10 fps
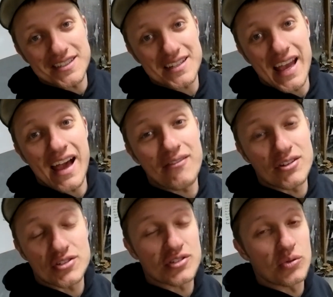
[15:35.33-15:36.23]

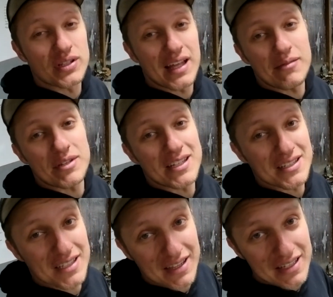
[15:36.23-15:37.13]
scavenge. So what that means
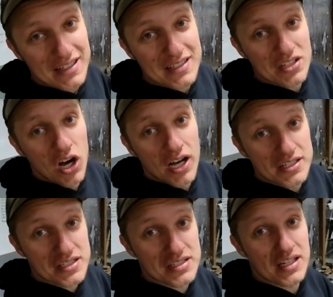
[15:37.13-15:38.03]
is that the
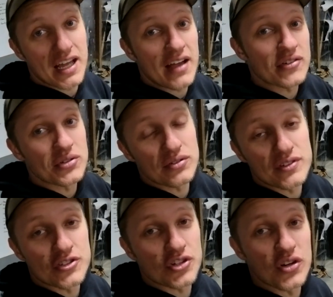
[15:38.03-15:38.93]
exhaust is going to have a little
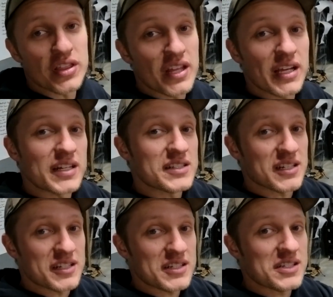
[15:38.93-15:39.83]
Venturi thing, and it's
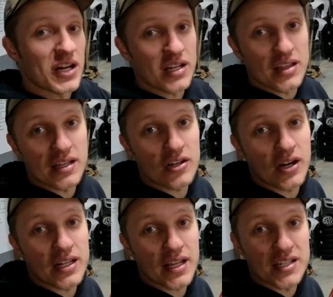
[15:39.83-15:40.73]
going to suck the
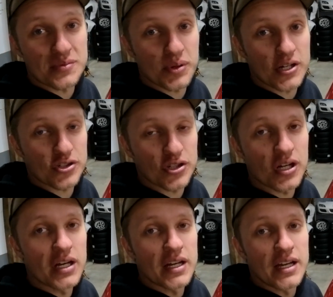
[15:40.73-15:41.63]
crankcase
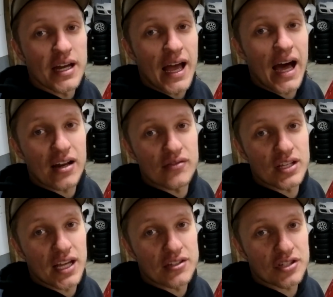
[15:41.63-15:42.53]
pressure out of the
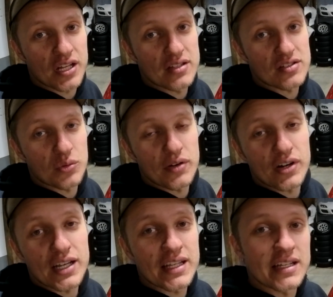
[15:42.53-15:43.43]
catch can. So whenever
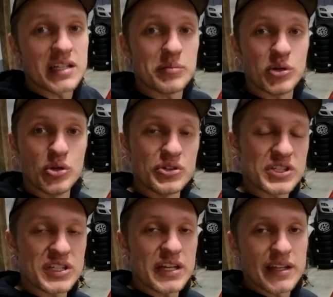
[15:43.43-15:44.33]
I get into
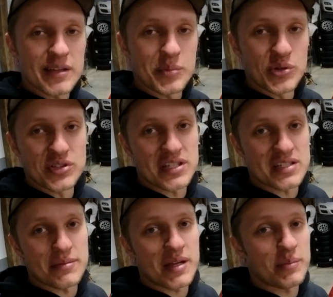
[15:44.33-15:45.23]
boost, the boost
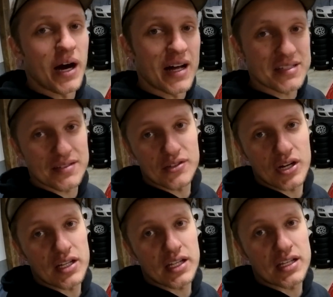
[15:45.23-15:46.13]
doesn't make positive
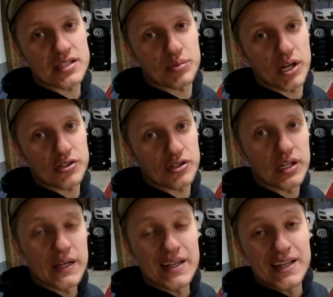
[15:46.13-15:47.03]
crankcase pressure.
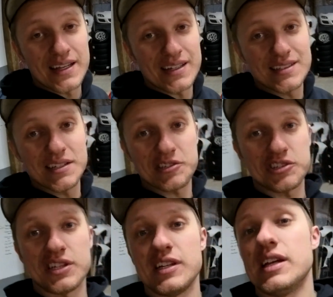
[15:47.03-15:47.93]
In
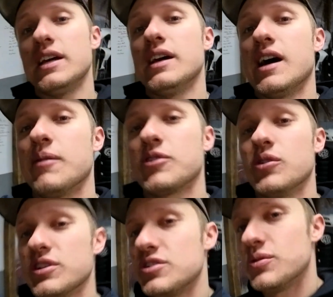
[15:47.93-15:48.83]
addition, I'm
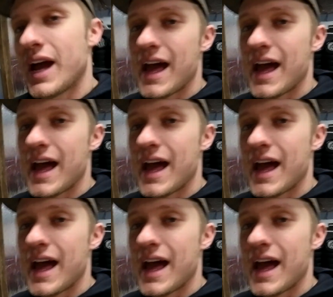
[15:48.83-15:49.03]
going to